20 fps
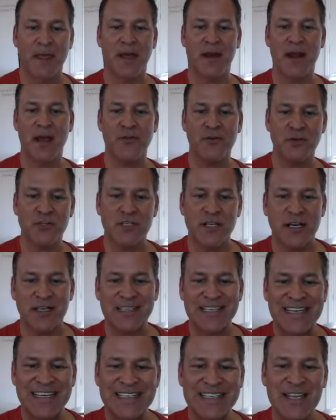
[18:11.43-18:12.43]
And Heather
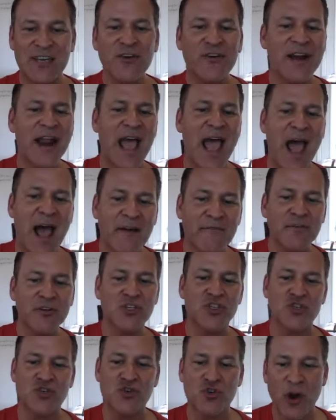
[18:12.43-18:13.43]
says, is there an
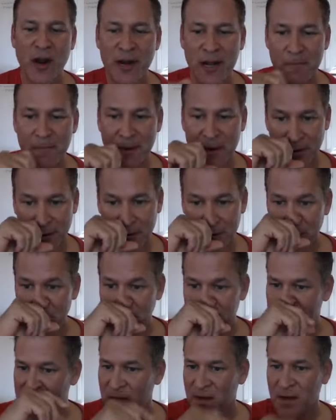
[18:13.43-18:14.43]
average training
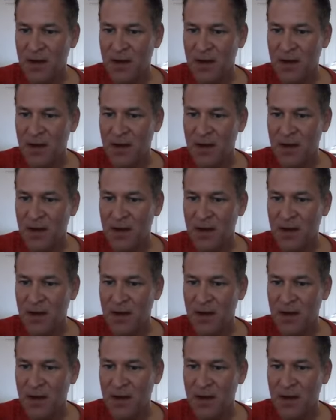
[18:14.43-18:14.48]
period